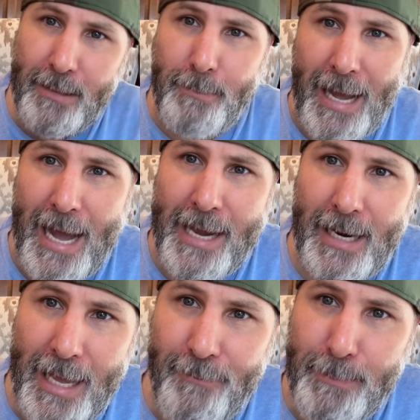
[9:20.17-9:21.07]
him behind the
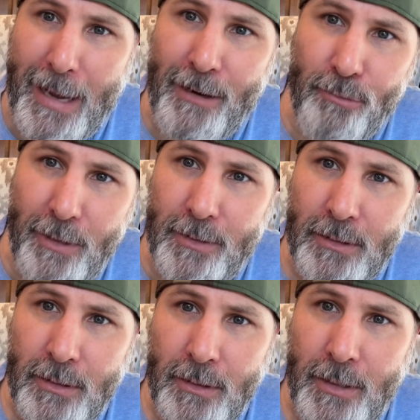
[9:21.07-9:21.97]
levee by the river
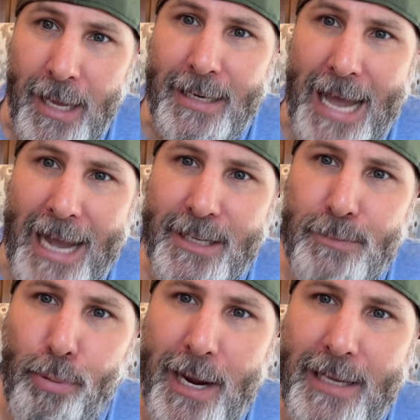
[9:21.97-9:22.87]
and knock his
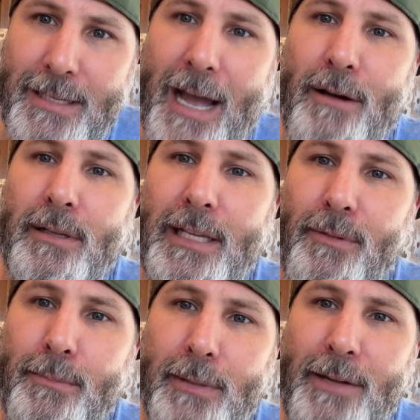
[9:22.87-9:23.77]
brains out and leave
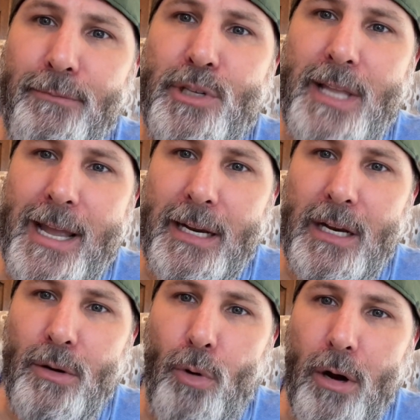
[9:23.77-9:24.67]
him stinking in
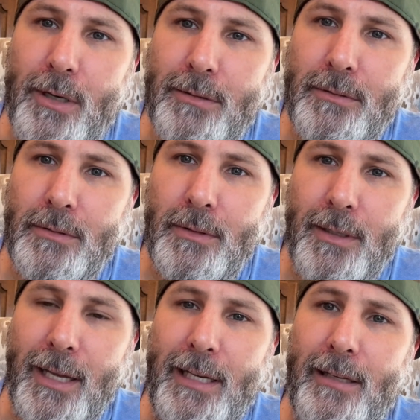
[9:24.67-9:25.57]
the water.
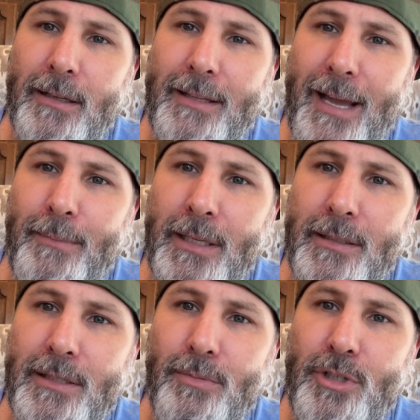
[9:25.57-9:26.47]
And he looked at me, he
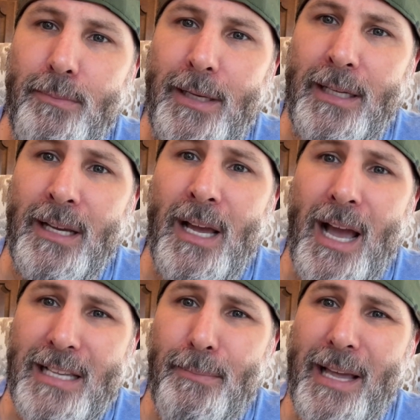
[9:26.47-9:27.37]
said, what you mean?
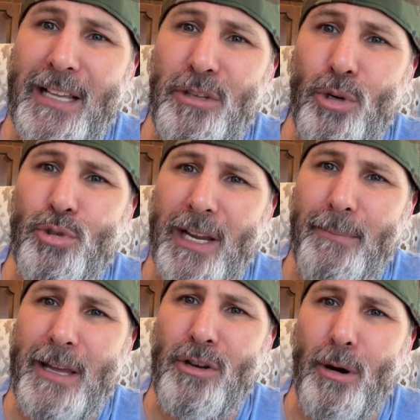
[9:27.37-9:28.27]
I said, man, that dude was trying to
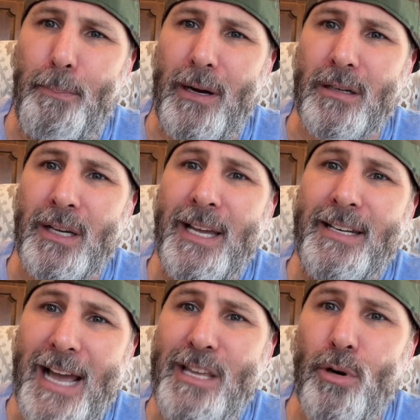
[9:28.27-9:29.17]
make you a punk.
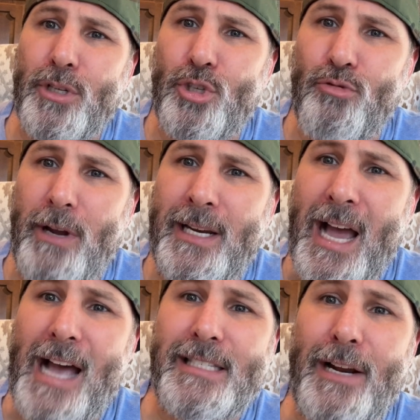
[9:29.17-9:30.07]
Now you're on the street.
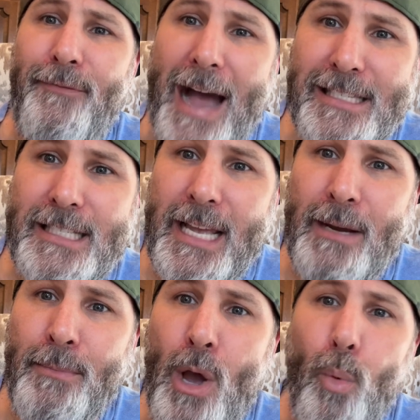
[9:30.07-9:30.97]
I said, if I see
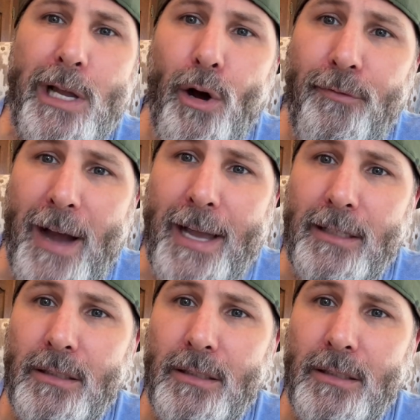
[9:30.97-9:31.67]
him, we're going to fight.